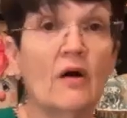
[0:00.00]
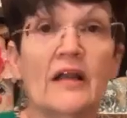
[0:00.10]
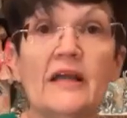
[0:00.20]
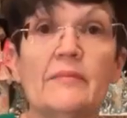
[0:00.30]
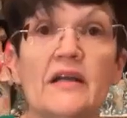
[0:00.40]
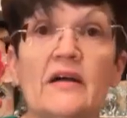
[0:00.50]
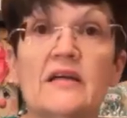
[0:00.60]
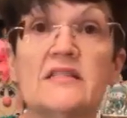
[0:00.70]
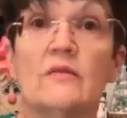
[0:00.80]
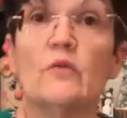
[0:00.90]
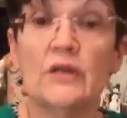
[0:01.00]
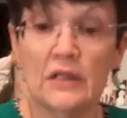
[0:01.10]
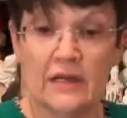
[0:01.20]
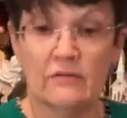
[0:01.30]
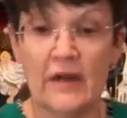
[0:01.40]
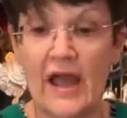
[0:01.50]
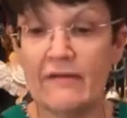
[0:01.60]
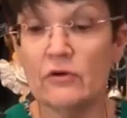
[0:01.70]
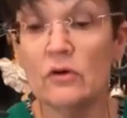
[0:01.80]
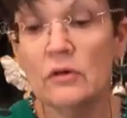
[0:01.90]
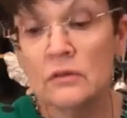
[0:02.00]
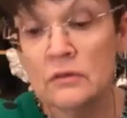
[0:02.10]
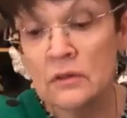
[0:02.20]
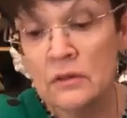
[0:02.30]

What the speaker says: on it because it will unravel.